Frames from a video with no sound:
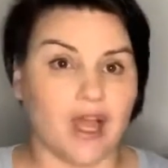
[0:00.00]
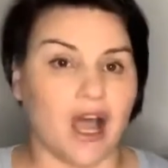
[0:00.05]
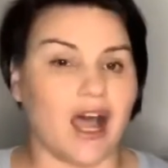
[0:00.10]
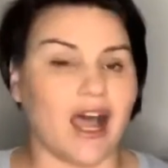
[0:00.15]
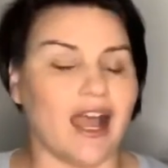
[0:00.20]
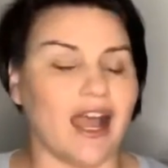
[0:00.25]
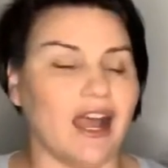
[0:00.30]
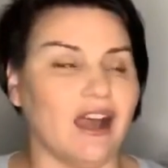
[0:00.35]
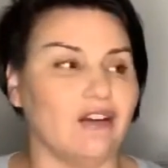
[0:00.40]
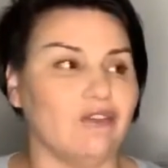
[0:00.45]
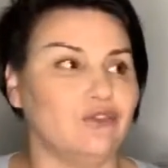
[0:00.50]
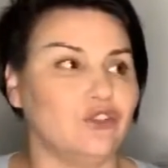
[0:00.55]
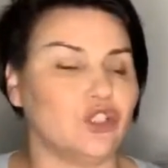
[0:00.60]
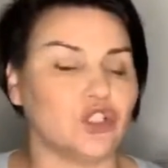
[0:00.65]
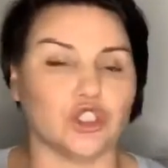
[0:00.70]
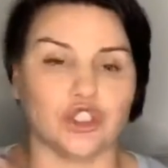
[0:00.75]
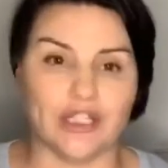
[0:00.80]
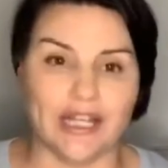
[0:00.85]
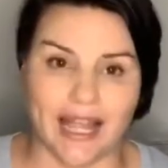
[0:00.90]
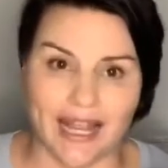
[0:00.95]
I have
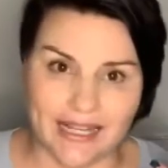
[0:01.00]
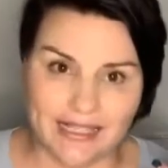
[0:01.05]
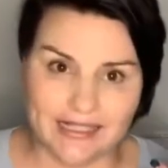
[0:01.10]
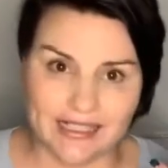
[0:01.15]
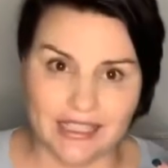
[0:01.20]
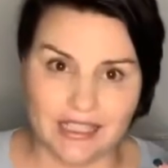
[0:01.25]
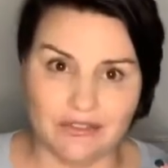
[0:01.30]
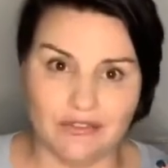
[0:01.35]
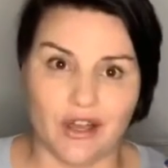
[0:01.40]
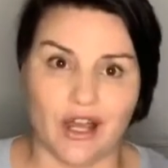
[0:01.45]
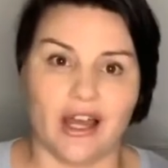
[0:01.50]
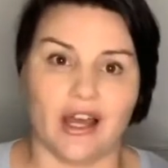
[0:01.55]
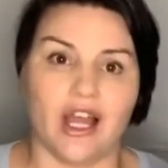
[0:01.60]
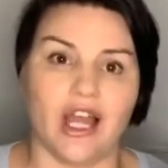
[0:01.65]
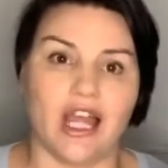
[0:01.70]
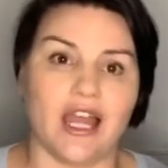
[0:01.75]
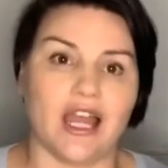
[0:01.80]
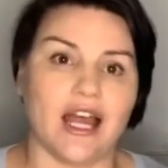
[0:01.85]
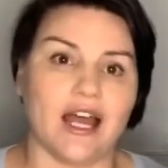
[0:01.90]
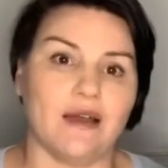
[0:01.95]
creative.
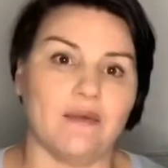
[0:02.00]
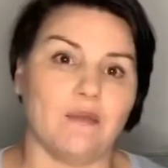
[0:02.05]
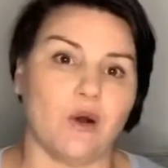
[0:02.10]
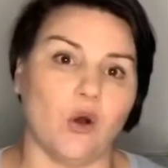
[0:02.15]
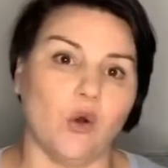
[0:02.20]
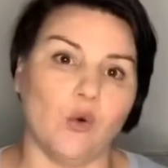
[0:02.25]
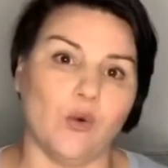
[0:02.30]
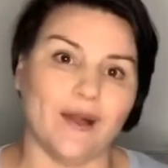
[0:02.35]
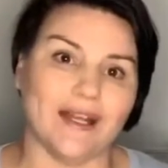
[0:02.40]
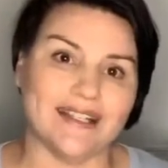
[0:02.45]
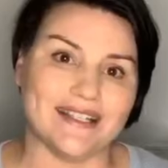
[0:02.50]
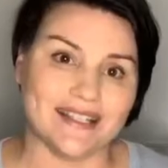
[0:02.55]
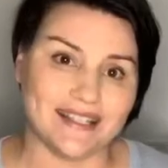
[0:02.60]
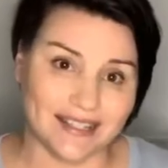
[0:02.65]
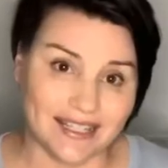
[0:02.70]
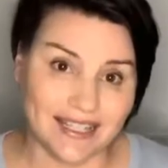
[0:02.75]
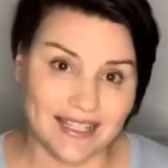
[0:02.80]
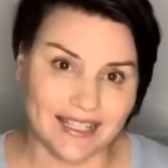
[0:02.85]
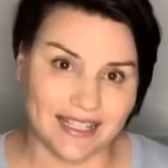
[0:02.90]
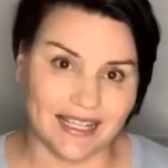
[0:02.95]
I am always
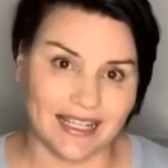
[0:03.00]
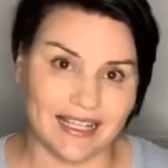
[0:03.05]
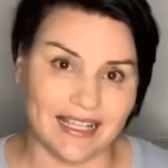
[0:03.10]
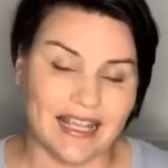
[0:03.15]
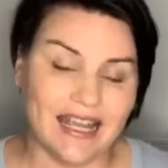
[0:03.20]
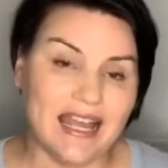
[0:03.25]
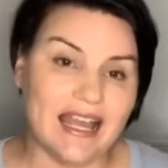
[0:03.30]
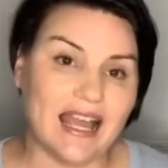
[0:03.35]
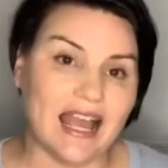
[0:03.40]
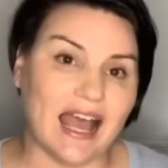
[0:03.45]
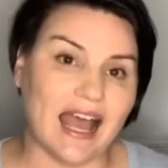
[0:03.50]
thinking.